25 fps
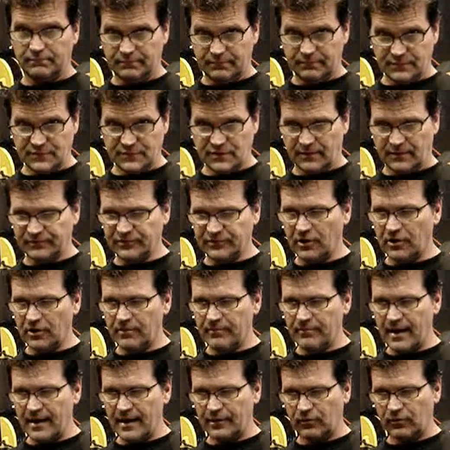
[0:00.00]
See what I'm talking
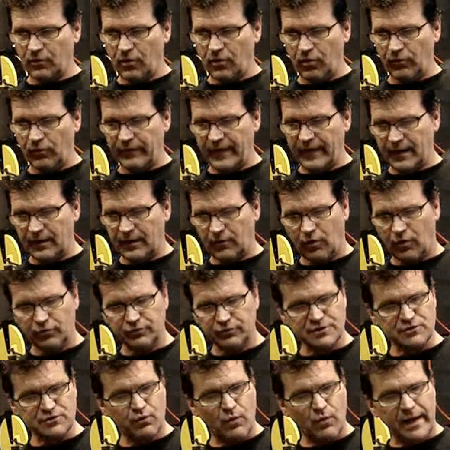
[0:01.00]
about? It'll hold
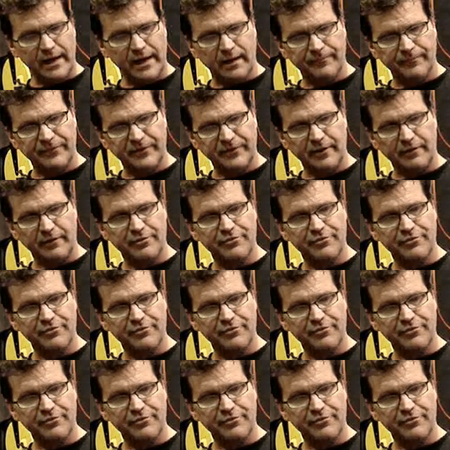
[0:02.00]
its weight up there.